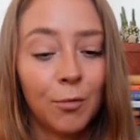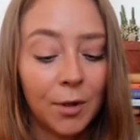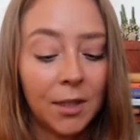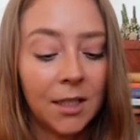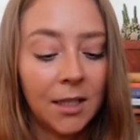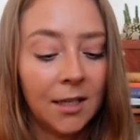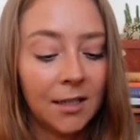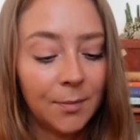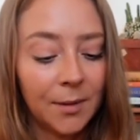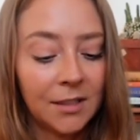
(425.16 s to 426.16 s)
really
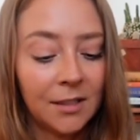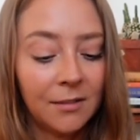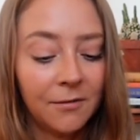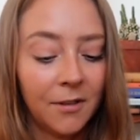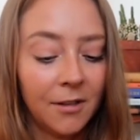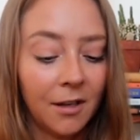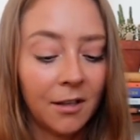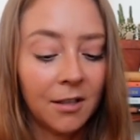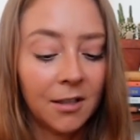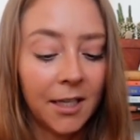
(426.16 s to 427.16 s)
expensive,
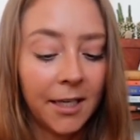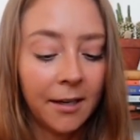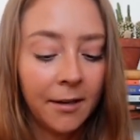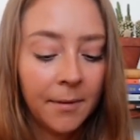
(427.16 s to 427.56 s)
not gonna lie.